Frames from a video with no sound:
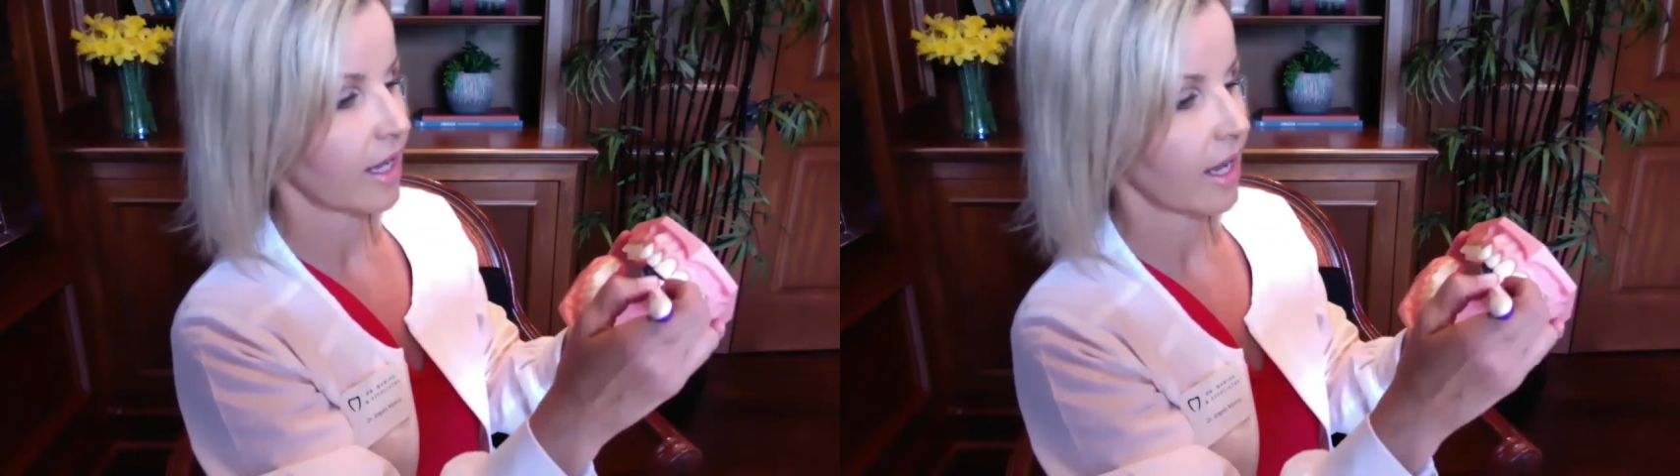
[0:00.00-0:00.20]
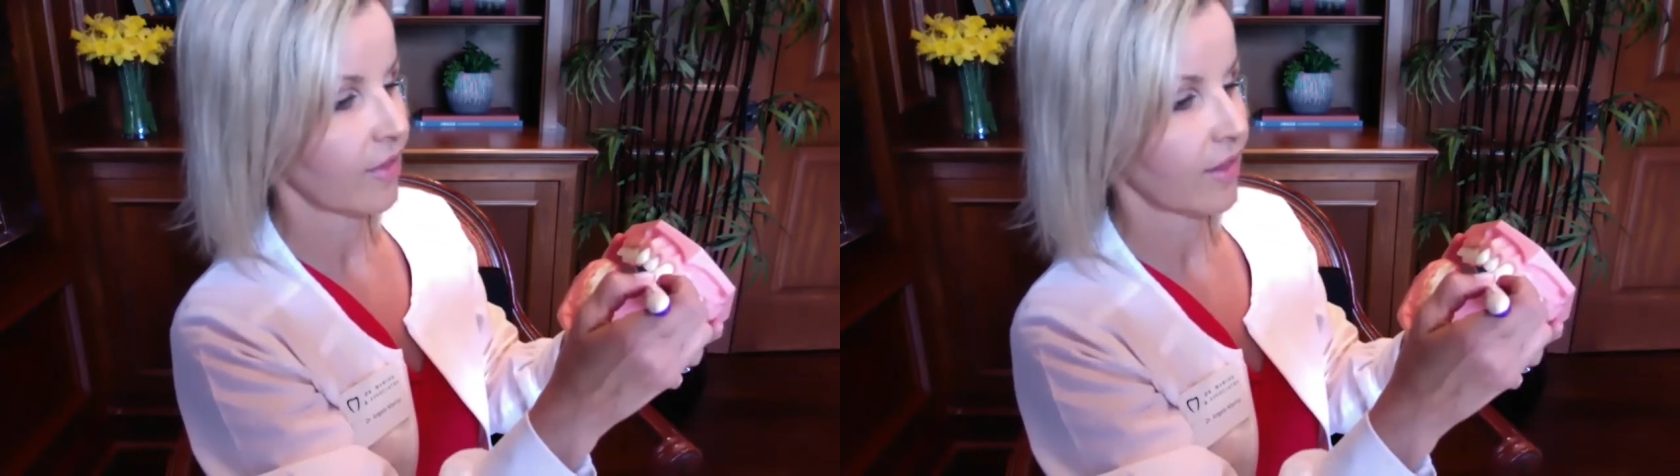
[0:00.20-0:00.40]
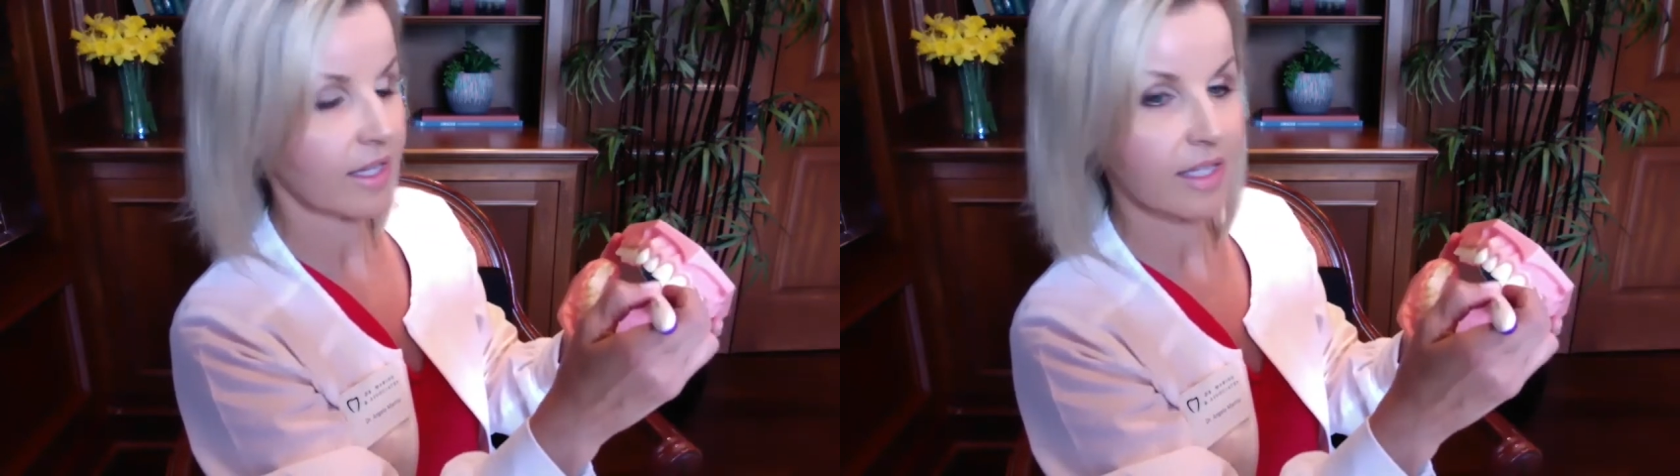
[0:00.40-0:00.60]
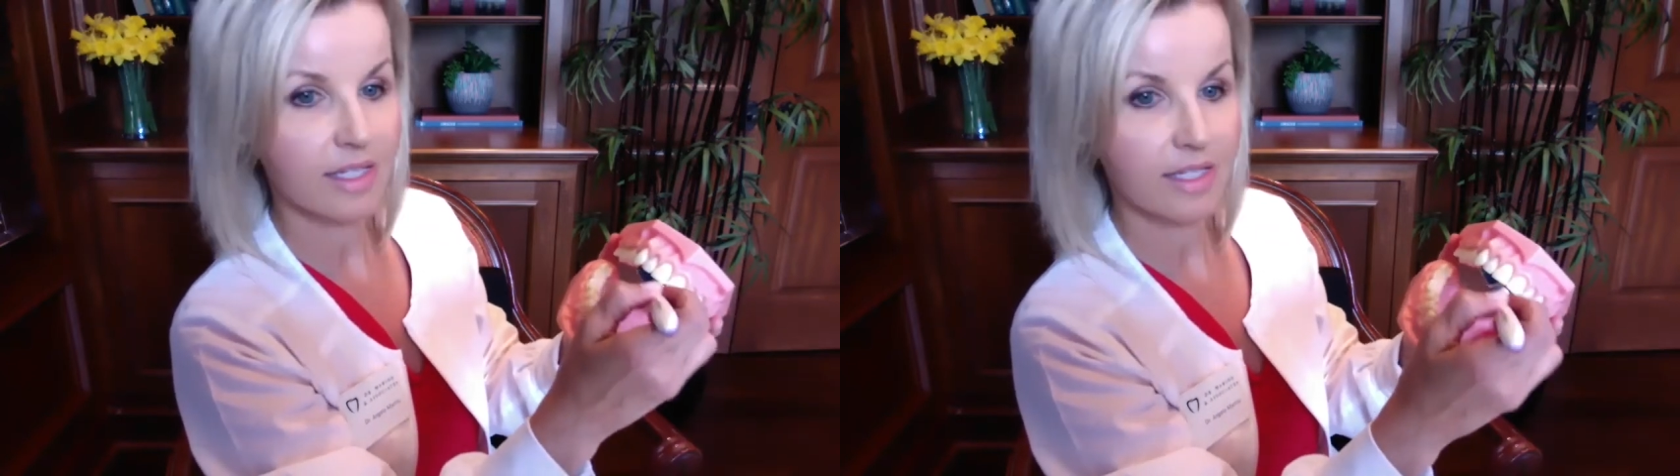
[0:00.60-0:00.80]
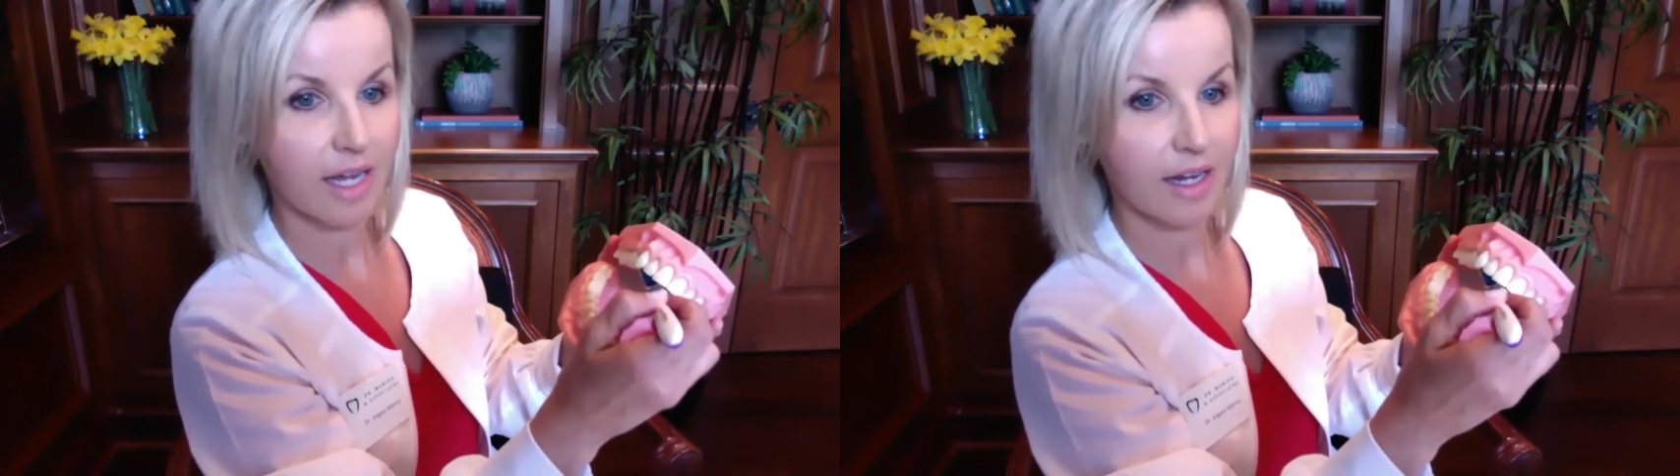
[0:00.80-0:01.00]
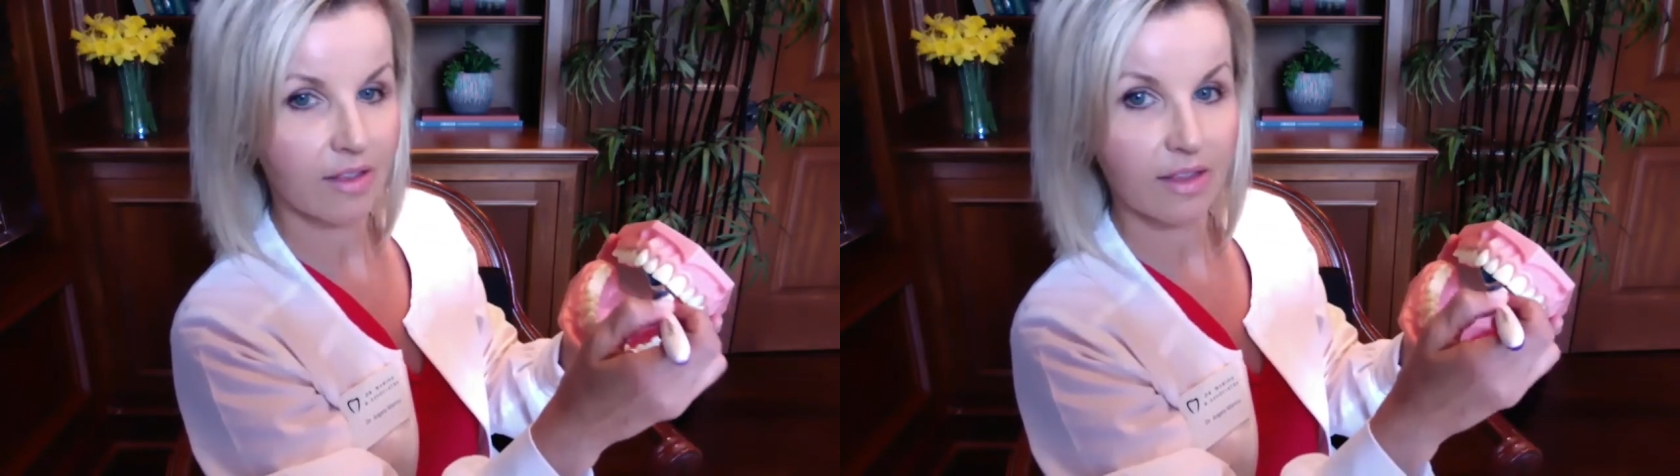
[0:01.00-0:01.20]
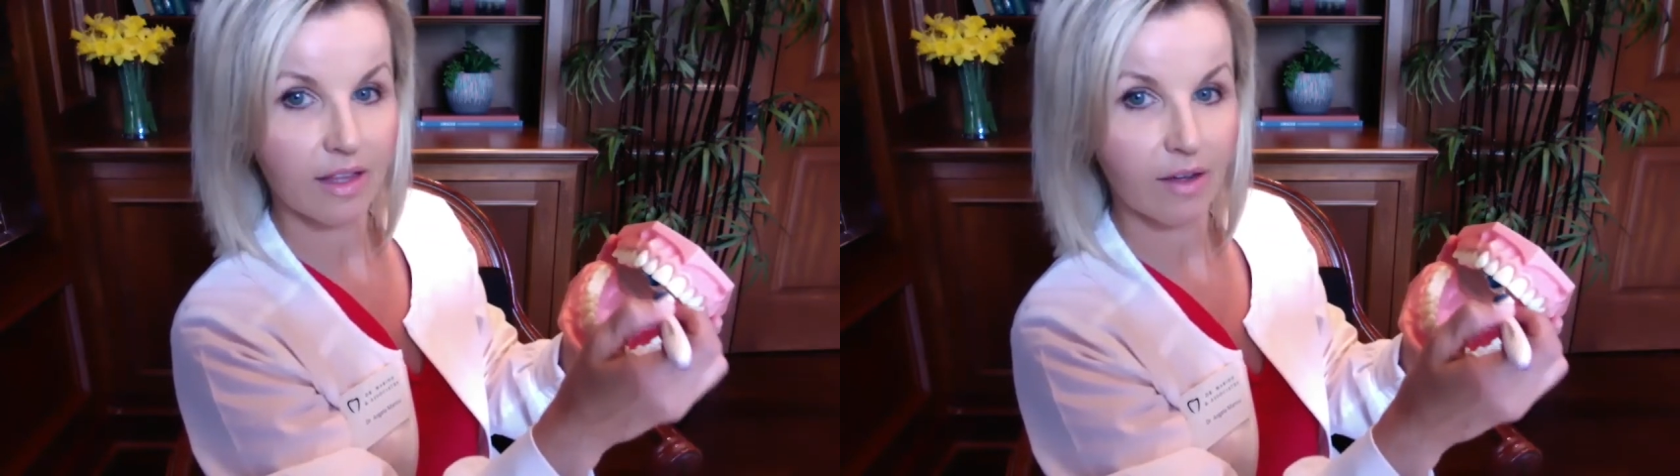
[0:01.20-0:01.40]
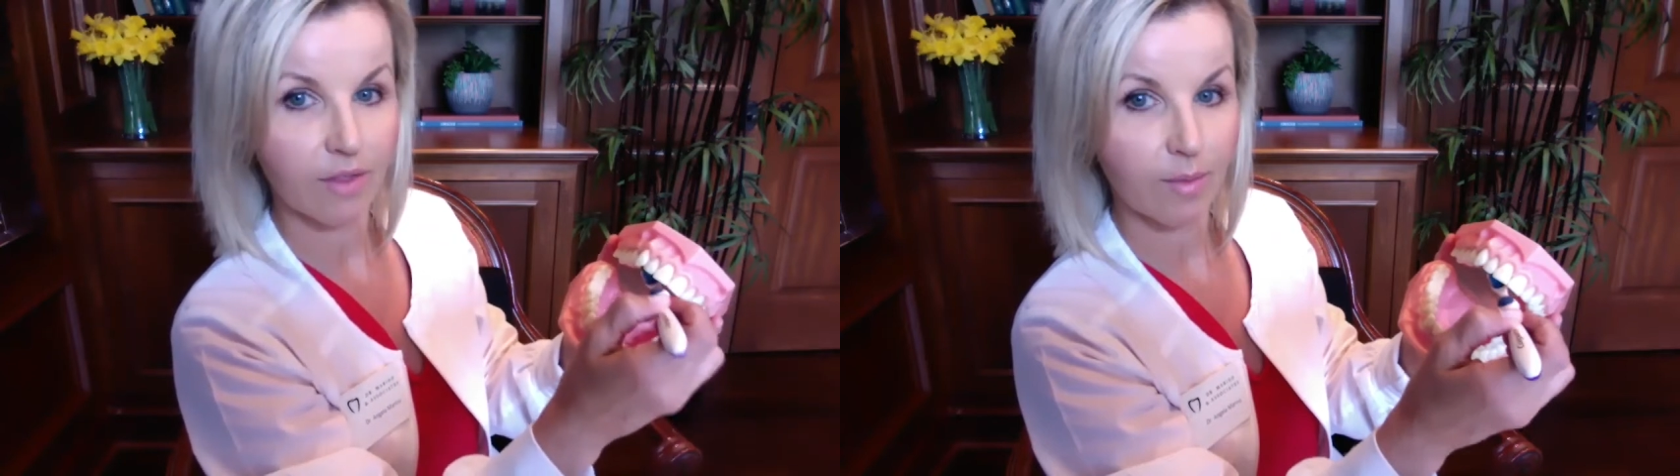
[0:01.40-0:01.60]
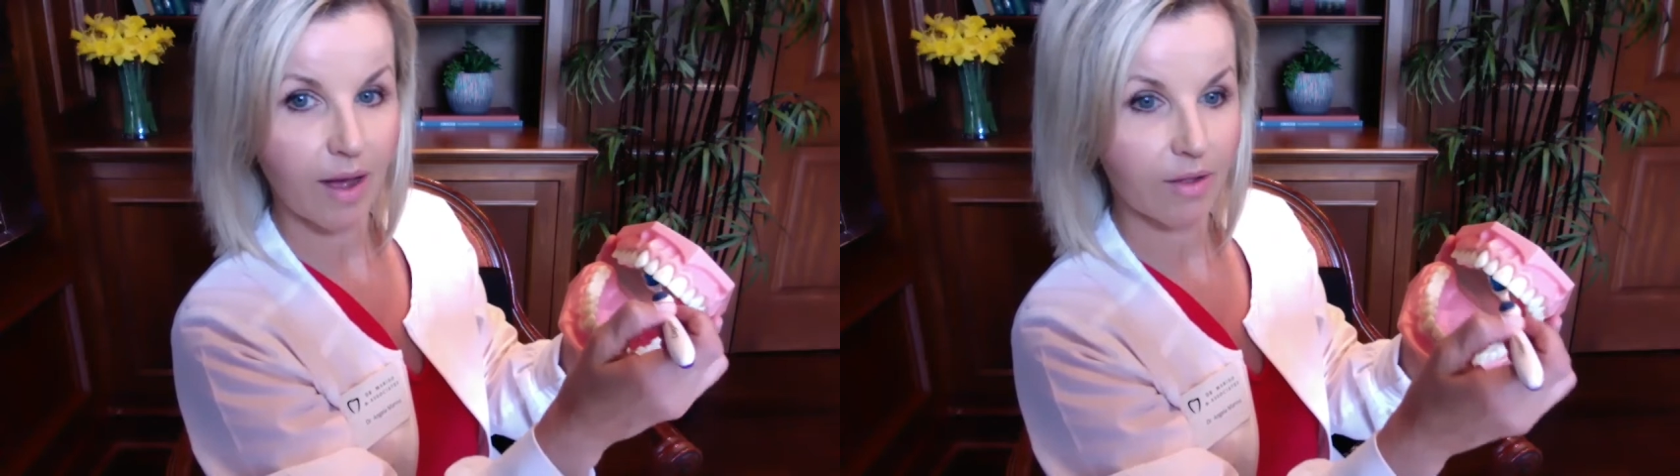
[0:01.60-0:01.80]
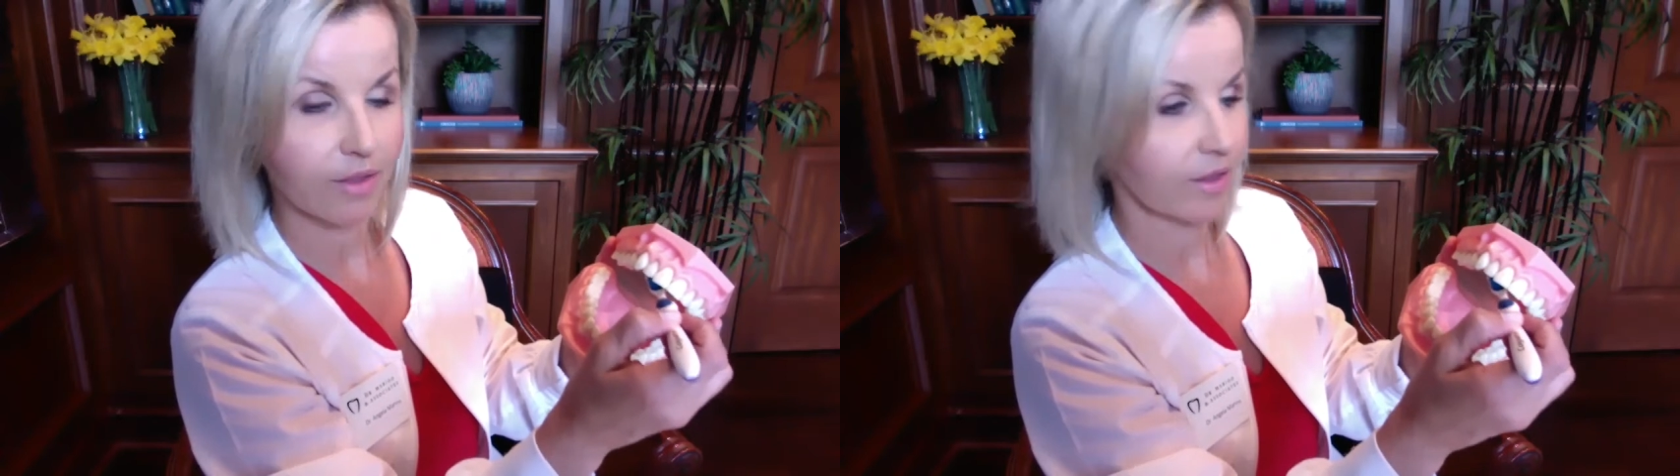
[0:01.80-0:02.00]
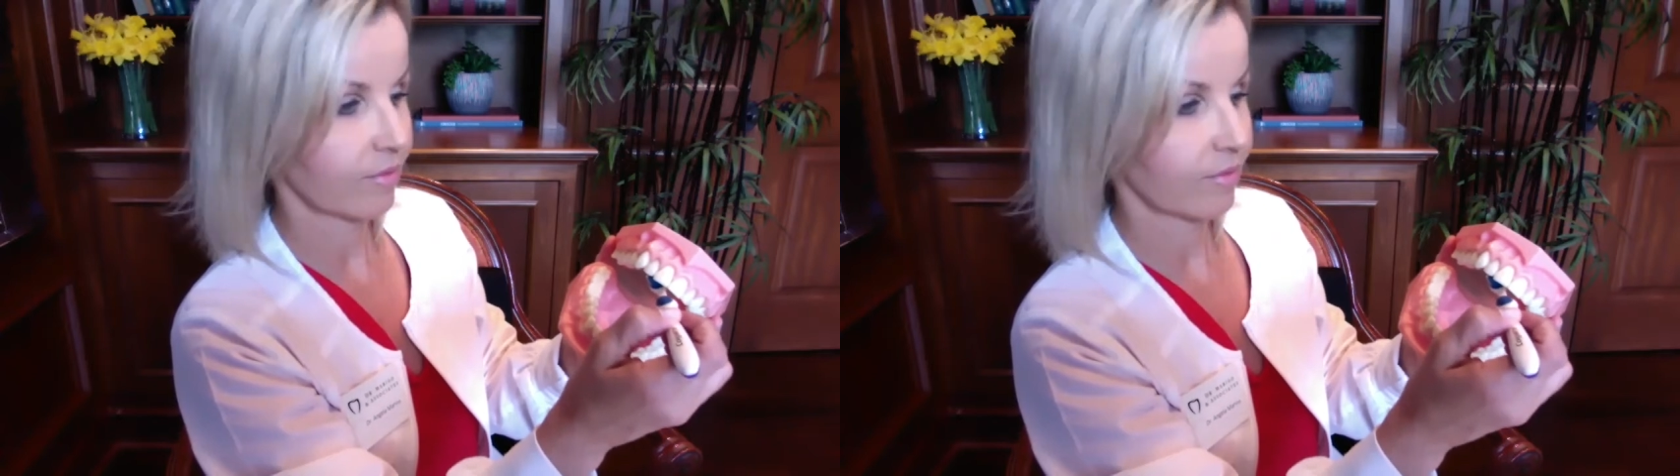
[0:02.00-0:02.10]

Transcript: and the inside of the mouth.